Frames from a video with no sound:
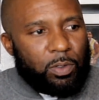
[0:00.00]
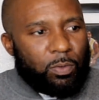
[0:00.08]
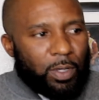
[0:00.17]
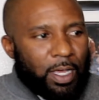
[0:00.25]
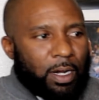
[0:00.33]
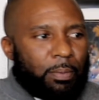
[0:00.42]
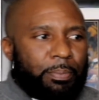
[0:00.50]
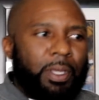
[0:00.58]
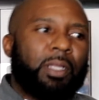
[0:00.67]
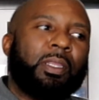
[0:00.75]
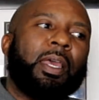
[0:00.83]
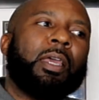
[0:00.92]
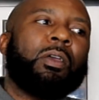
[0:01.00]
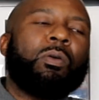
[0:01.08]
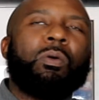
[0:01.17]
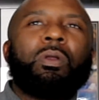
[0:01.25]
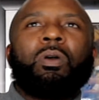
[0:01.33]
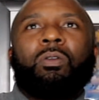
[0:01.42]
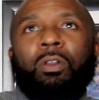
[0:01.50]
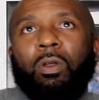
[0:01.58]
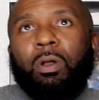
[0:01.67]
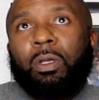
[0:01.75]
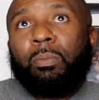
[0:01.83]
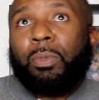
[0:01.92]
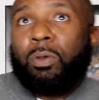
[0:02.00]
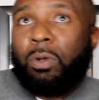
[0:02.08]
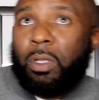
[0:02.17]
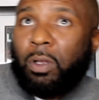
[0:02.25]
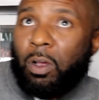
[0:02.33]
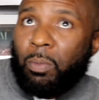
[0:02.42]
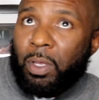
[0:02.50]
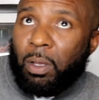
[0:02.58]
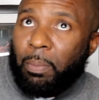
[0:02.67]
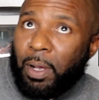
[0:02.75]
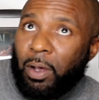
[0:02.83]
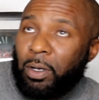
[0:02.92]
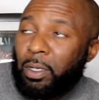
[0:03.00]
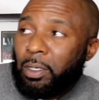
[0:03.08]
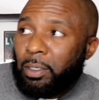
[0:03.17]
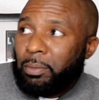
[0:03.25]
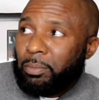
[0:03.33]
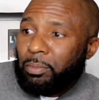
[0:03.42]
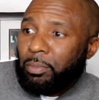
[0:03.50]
We had a big thing going on in our community, homie, about